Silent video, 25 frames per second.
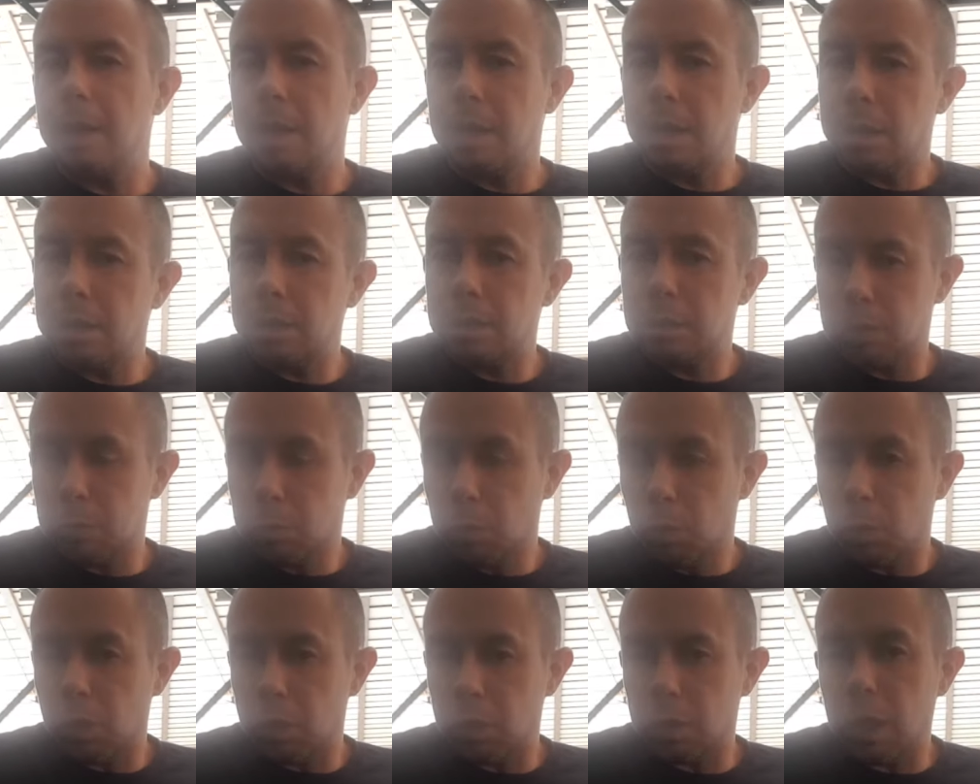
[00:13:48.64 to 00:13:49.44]
It's
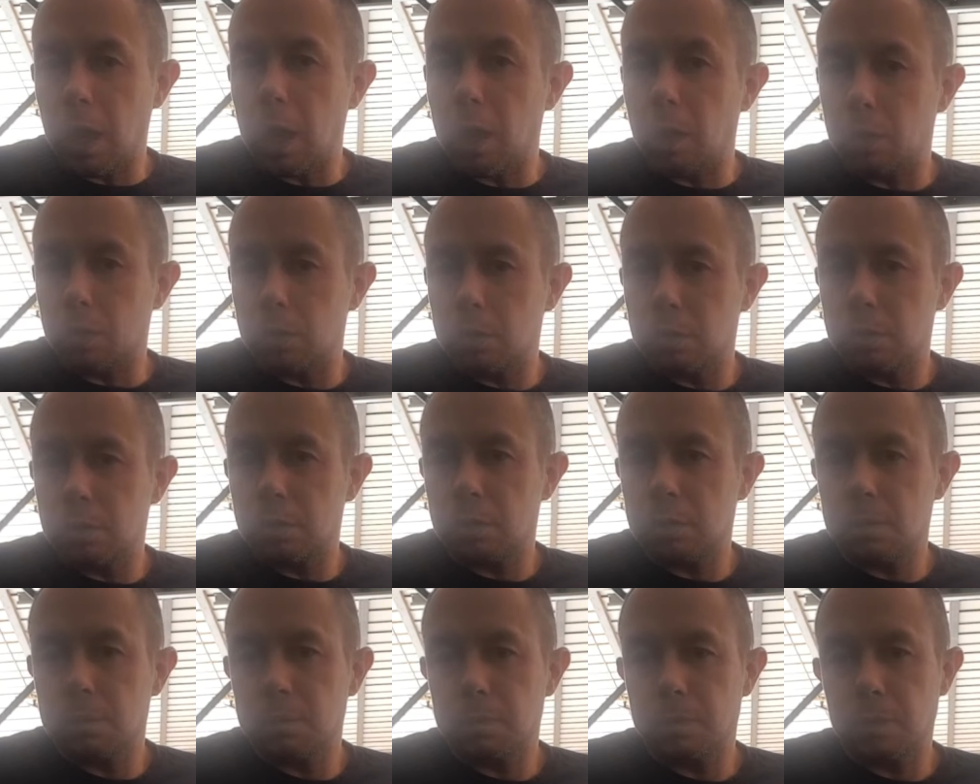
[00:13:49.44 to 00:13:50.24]
smaller out.
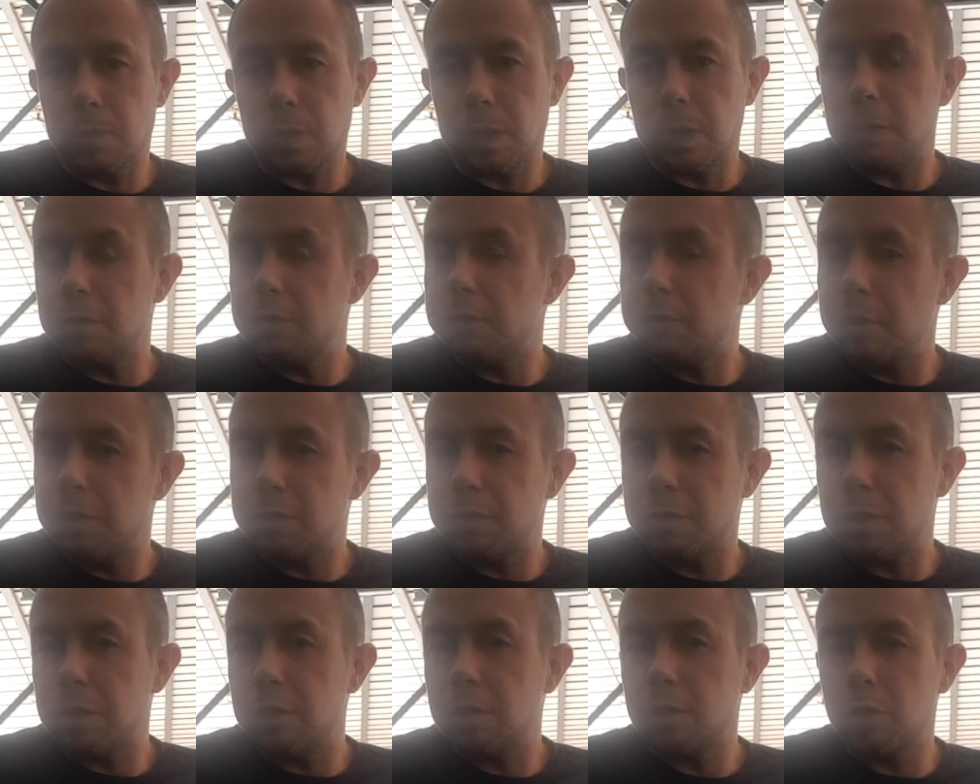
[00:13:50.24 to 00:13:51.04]
It's
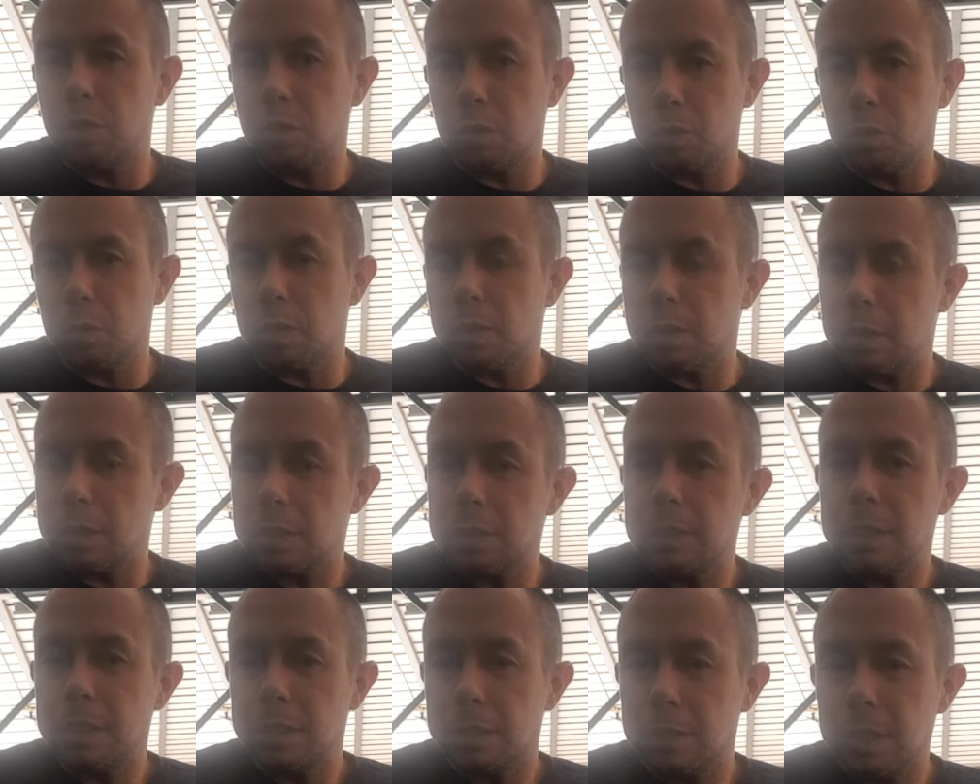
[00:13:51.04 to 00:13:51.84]
52 and the
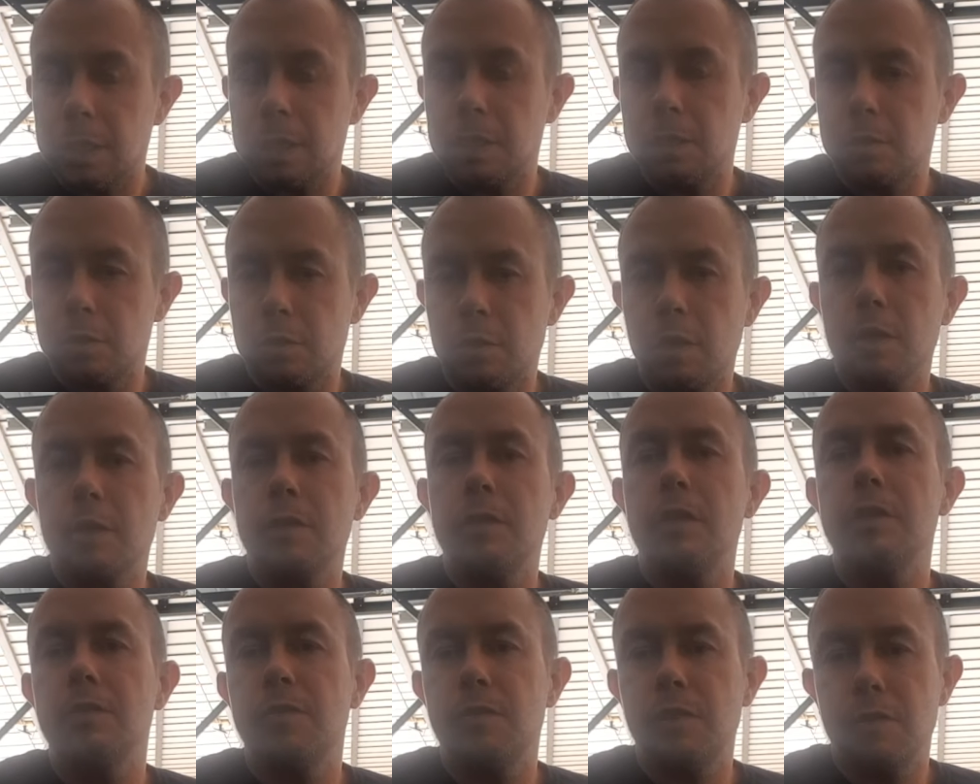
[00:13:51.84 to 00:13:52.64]
GTX 30
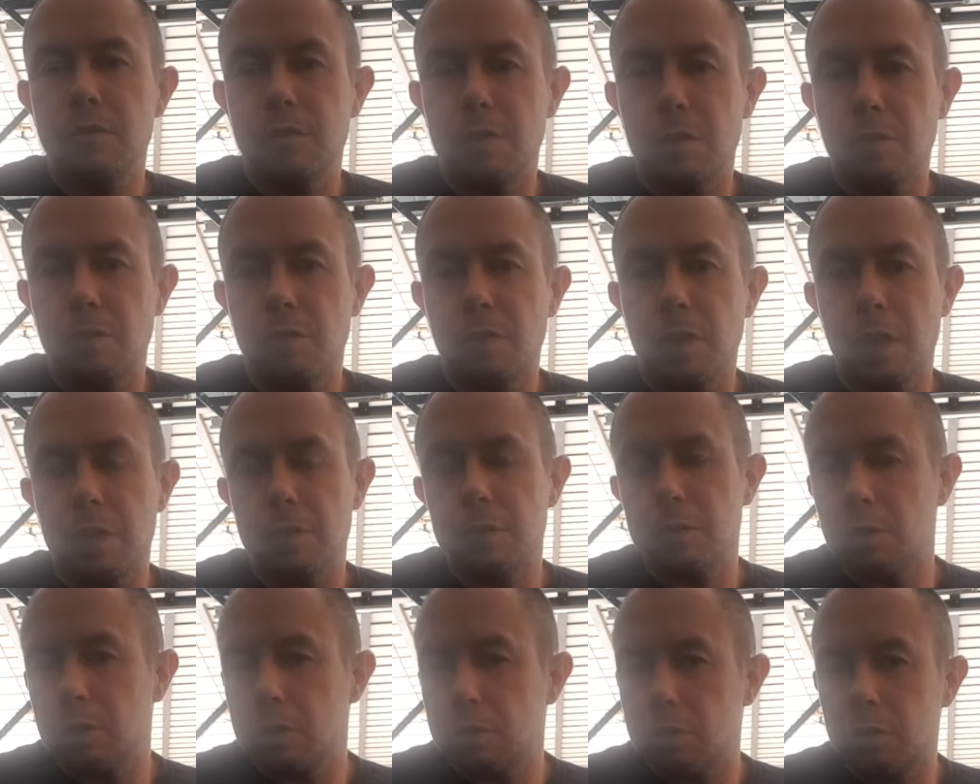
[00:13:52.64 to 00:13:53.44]
is 55,
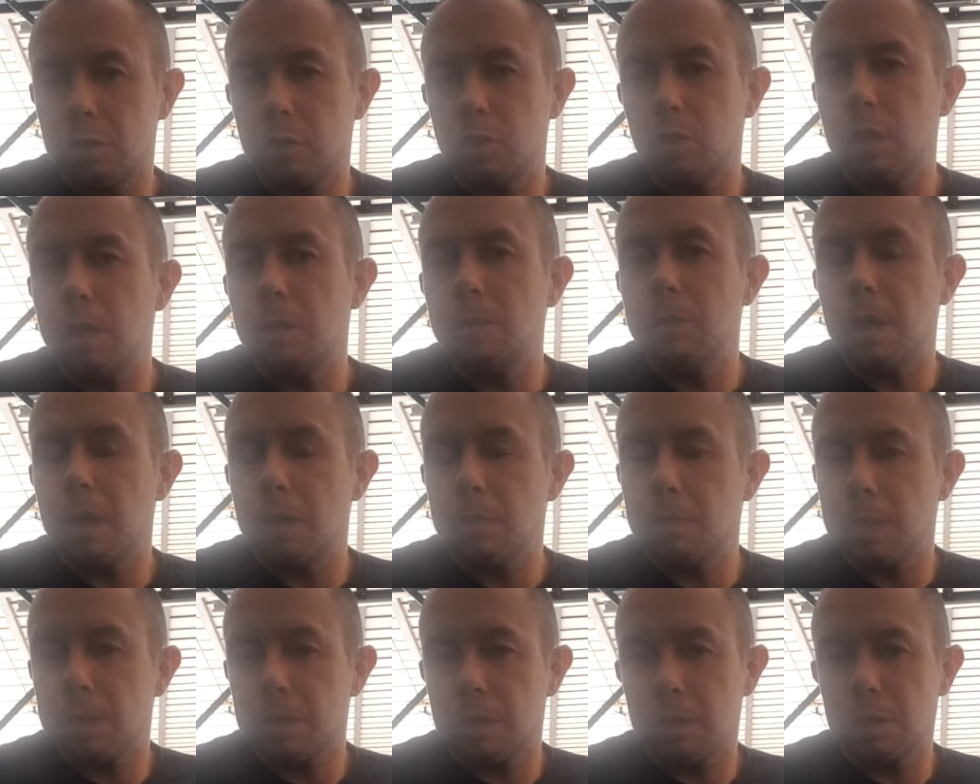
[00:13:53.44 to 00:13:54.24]
so it's 3
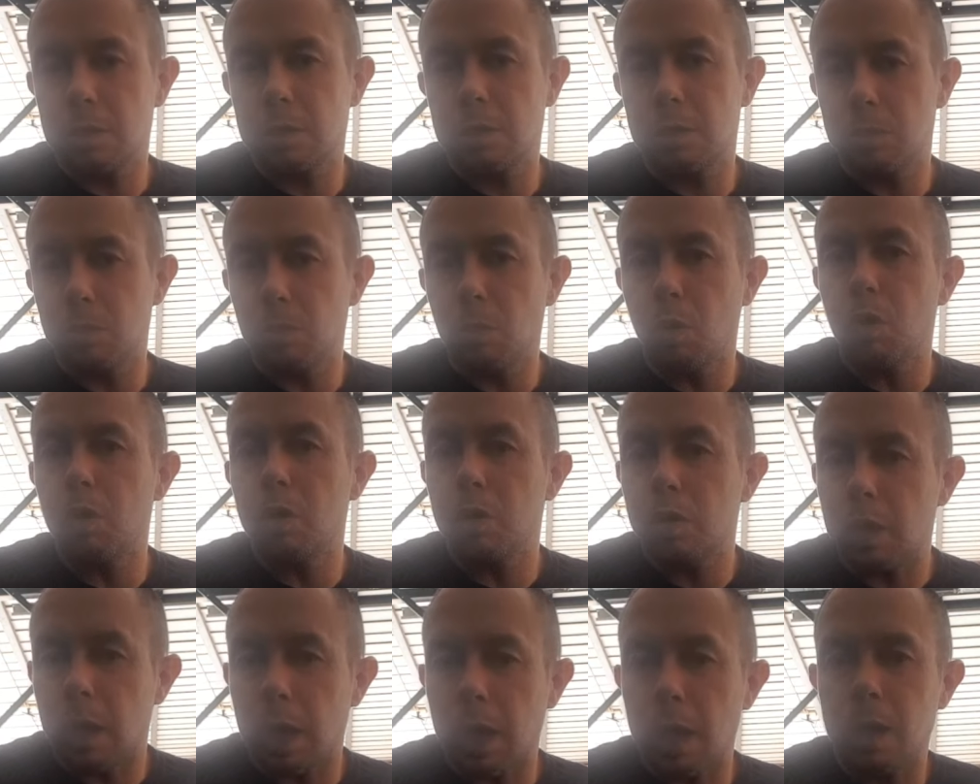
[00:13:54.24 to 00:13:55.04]
millimeters
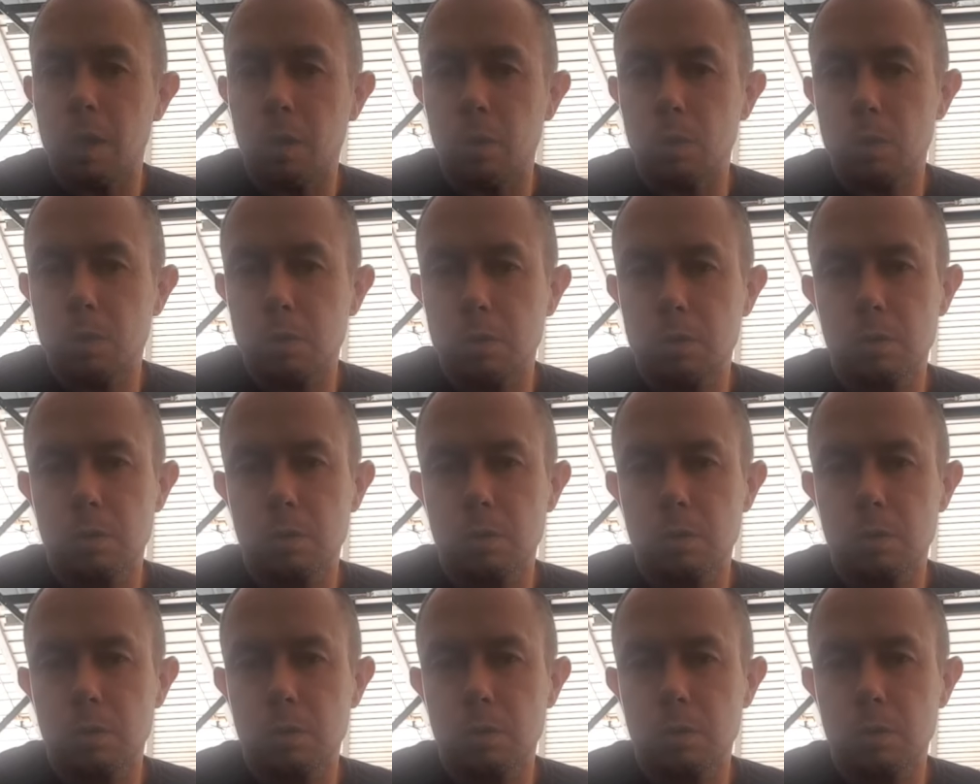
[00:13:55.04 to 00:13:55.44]
smaller out.